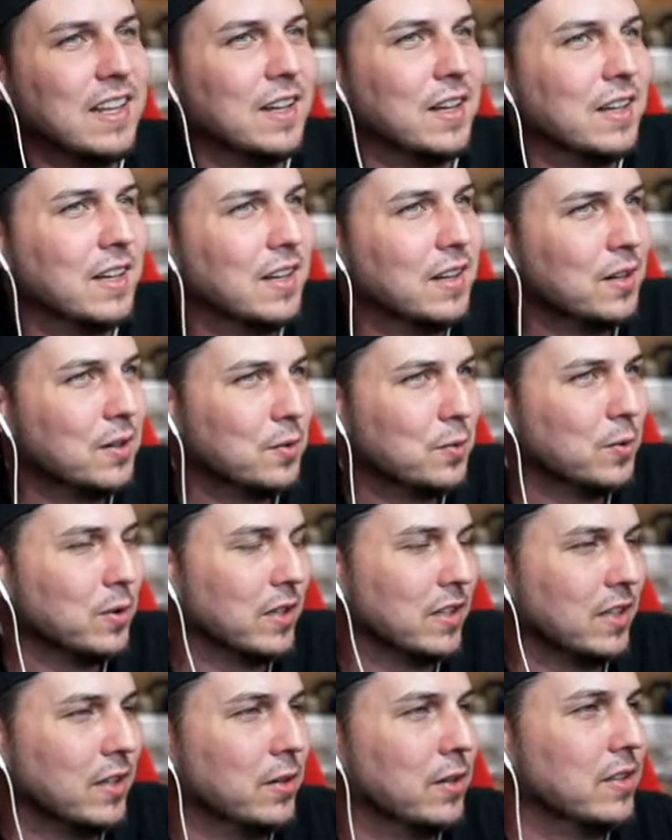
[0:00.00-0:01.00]
then we're
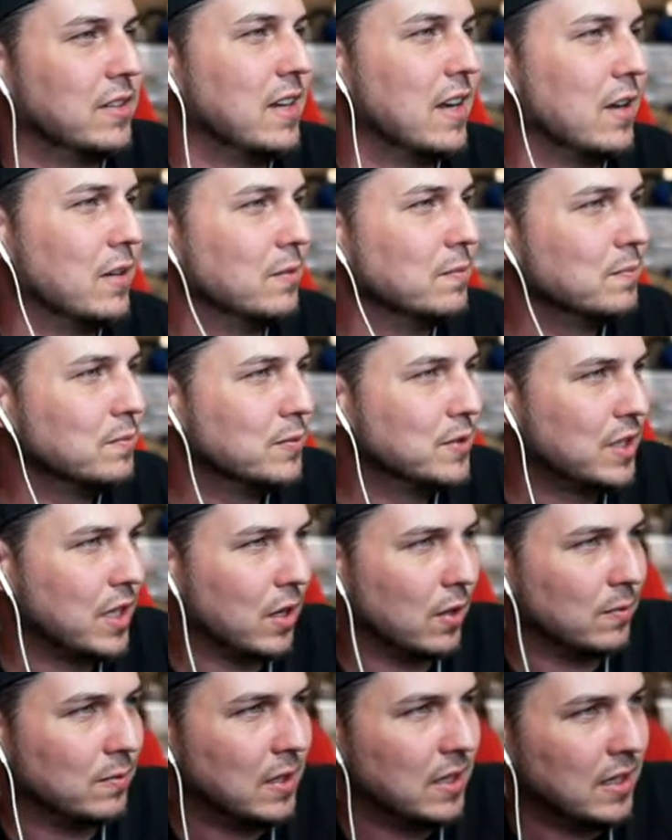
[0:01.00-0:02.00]
gonna go to town. So